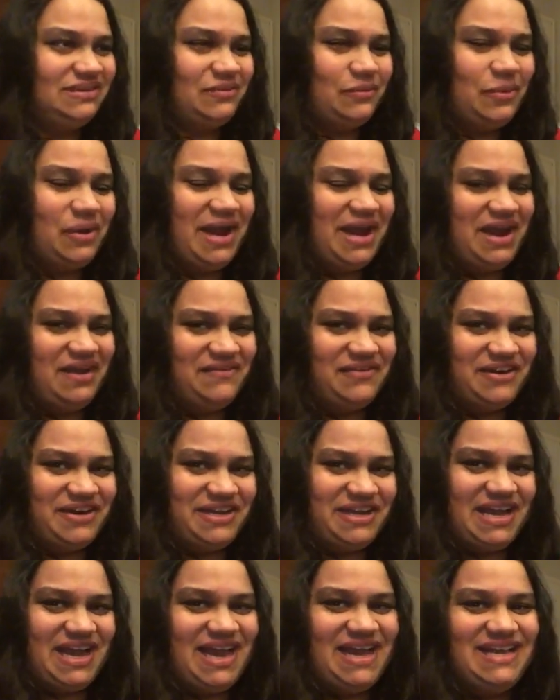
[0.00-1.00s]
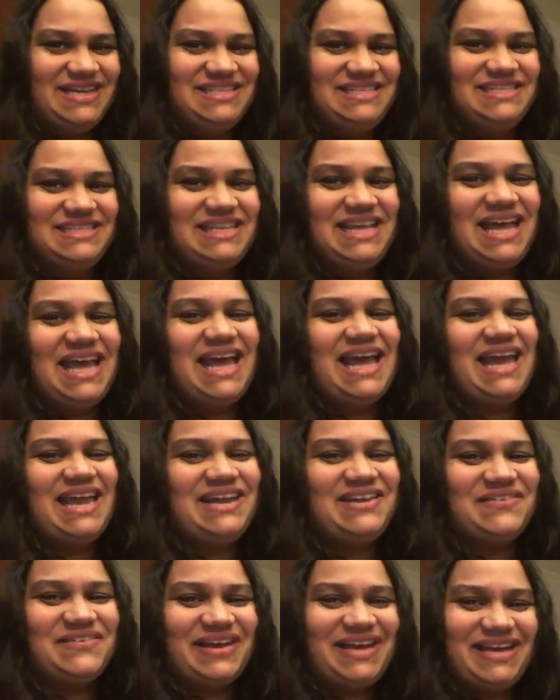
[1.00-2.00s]
Whatever, you guys.
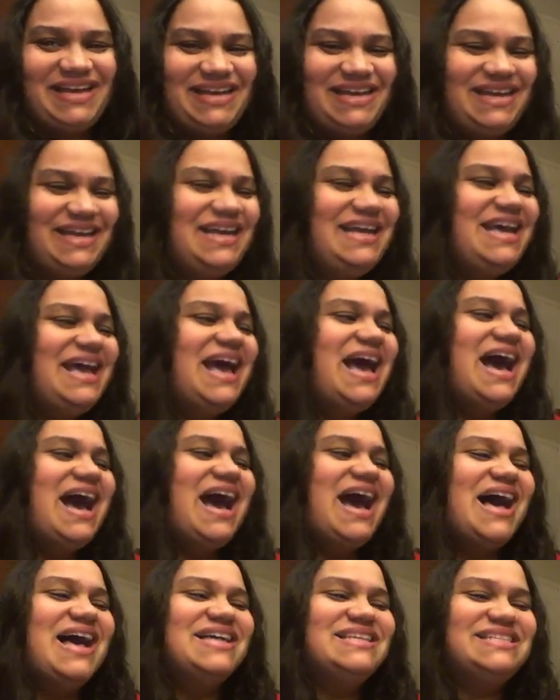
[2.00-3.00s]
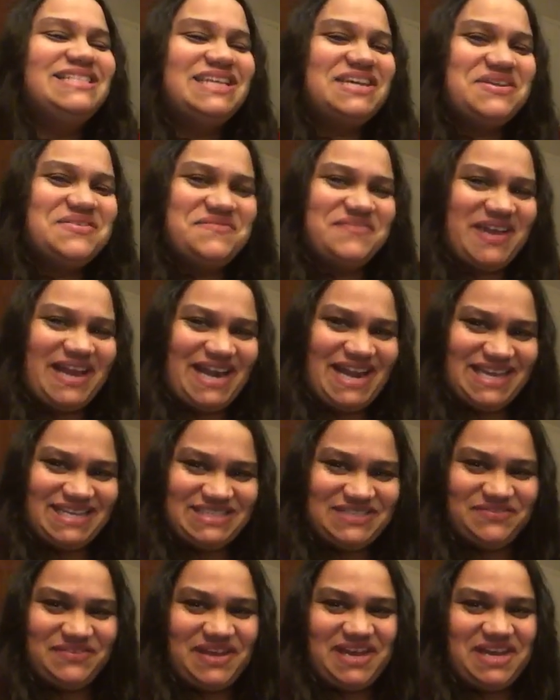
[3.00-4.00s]
Anyway, I'll see you in my
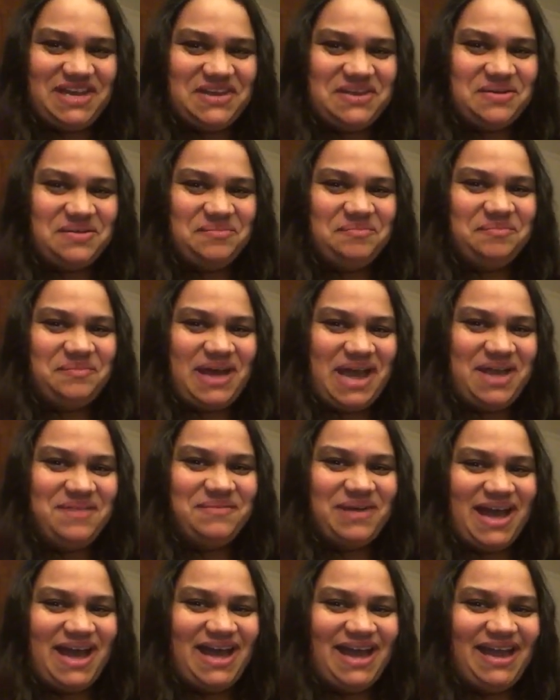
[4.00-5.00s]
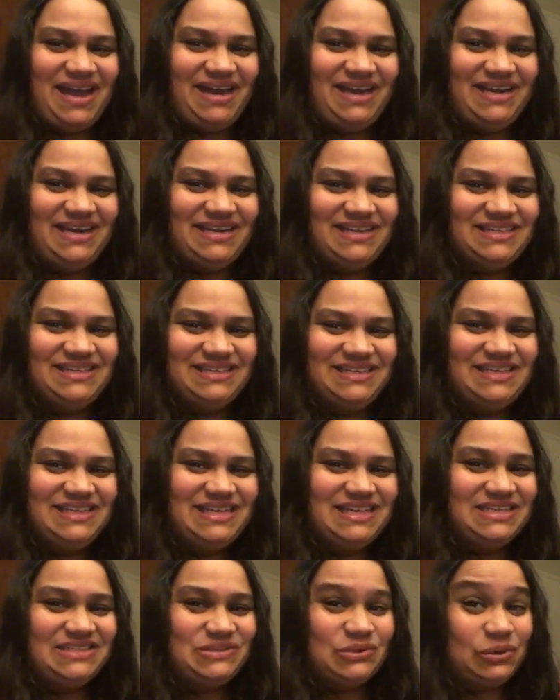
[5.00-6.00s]
next video. Bye-bye.
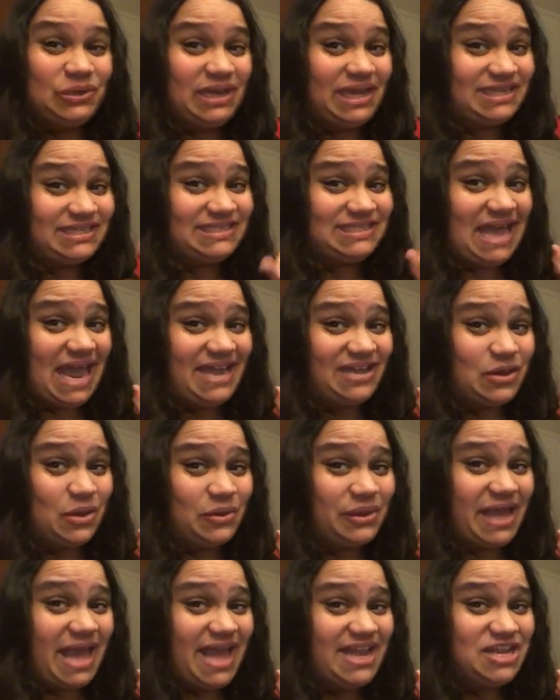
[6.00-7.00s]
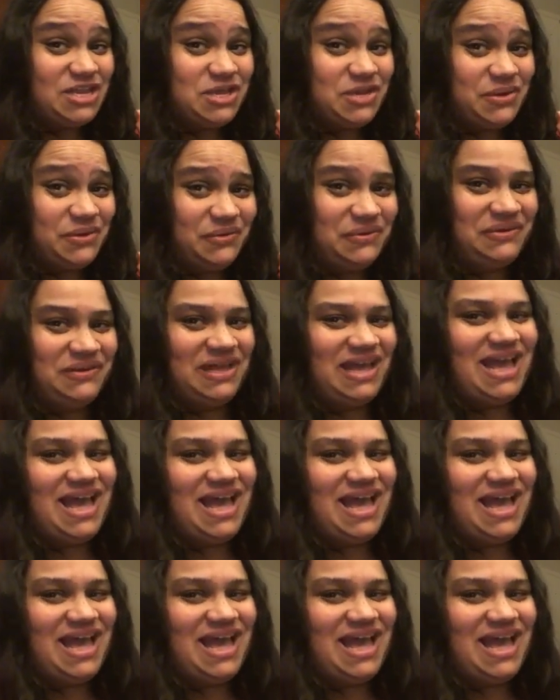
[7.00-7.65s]
Don't let psycho get you.